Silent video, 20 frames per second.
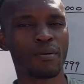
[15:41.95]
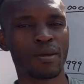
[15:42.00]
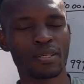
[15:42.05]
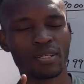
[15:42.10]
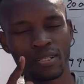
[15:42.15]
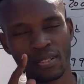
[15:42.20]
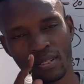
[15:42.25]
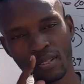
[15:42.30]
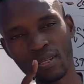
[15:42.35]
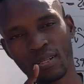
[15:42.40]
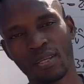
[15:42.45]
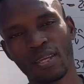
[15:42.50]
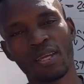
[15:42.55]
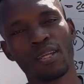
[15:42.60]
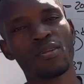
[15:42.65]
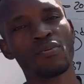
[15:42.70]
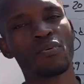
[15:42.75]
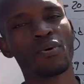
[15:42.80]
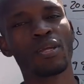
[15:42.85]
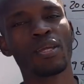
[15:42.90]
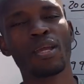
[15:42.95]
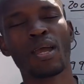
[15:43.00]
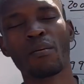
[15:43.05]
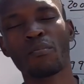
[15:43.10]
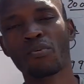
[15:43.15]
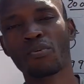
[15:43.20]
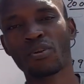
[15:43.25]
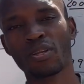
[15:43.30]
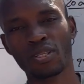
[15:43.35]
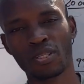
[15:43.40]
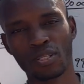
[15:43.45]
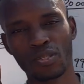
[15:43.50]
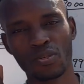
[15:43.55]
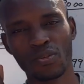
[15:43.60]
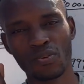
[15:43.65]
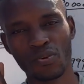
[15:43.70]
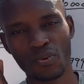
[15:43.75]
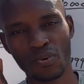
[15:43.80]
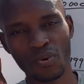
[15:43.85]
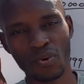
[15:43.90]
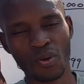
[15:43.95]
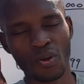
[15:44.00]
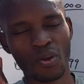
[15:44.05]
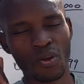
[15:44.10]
But anyway, I'm gonna see you